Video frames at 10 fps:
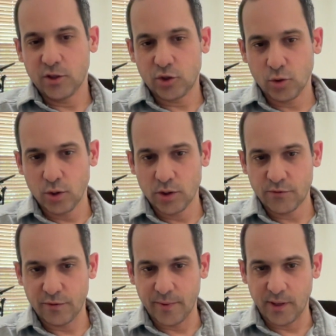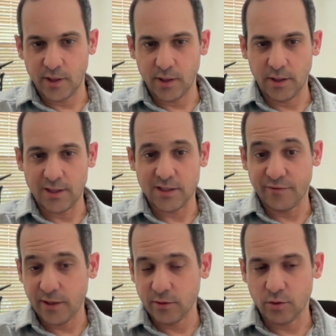a choice from a as a
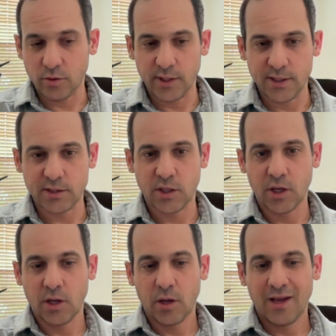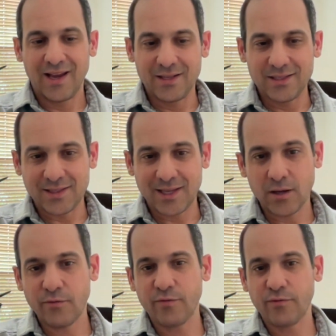vendor is instead
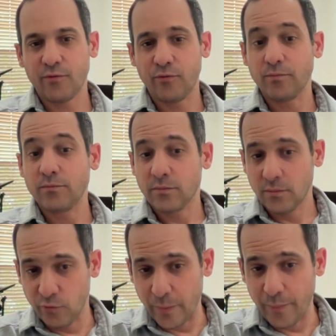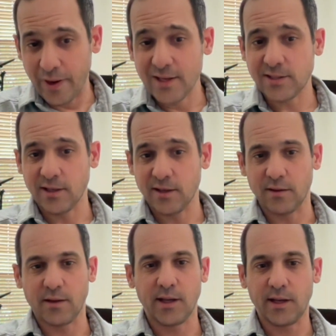of
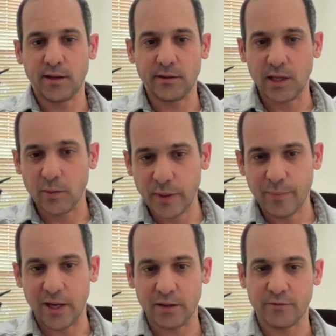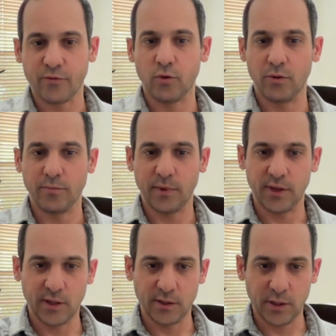replacing a DLP platform,
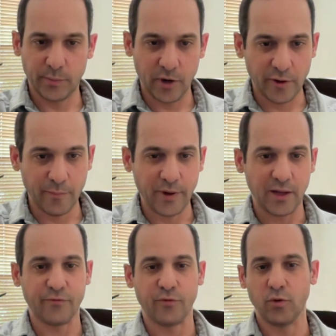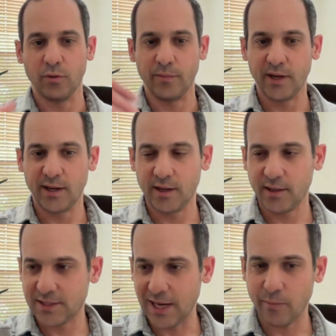a TPRM platform,
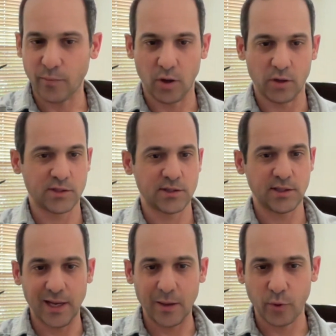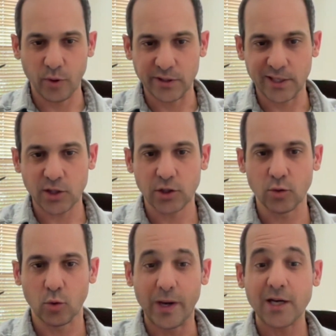a sandbox, an endpoint detection
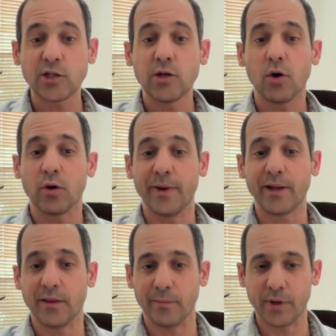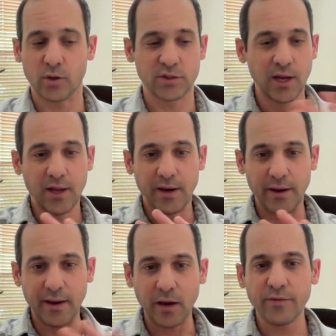tool, we actually augment them because
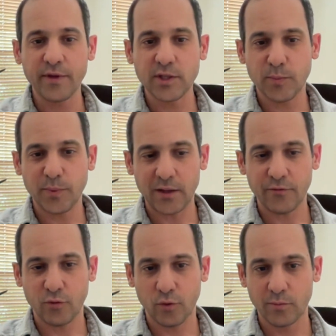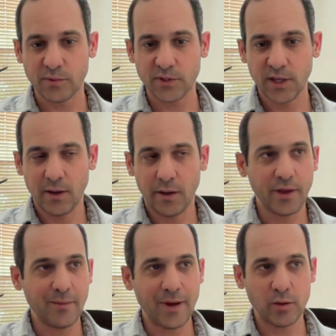none of these platforms,
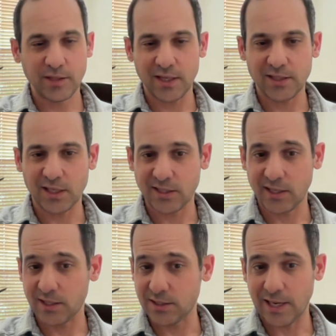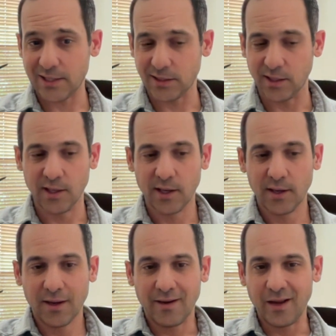think about SSE and SASE,
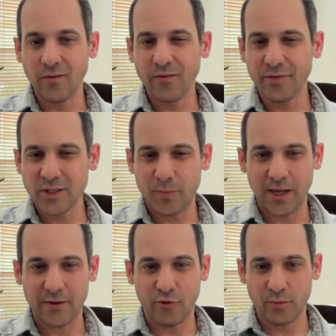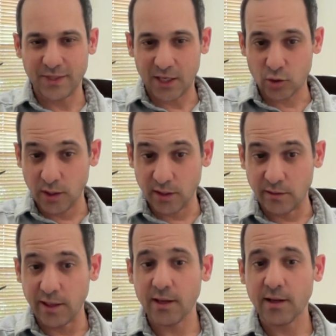none of these platforms actually
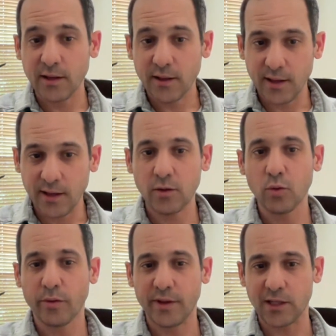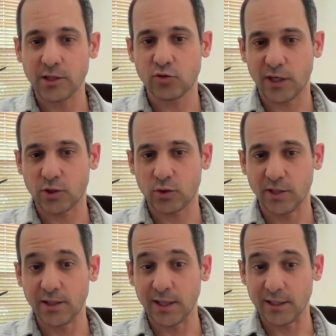dig into the unstructured
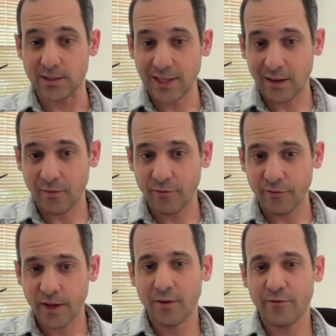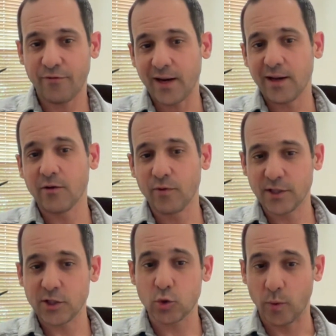data itself, finding
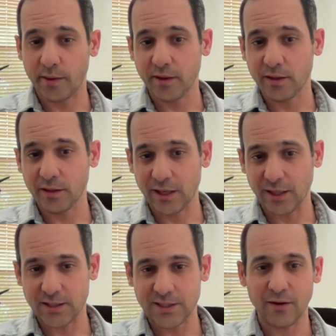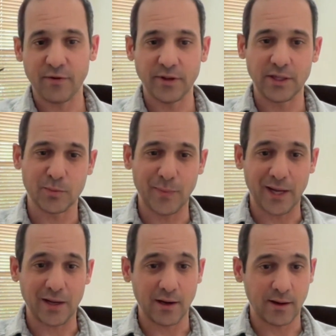risks within the data itself and
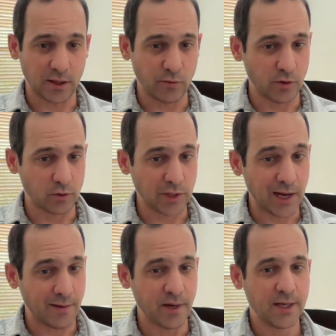dismantling it in real time.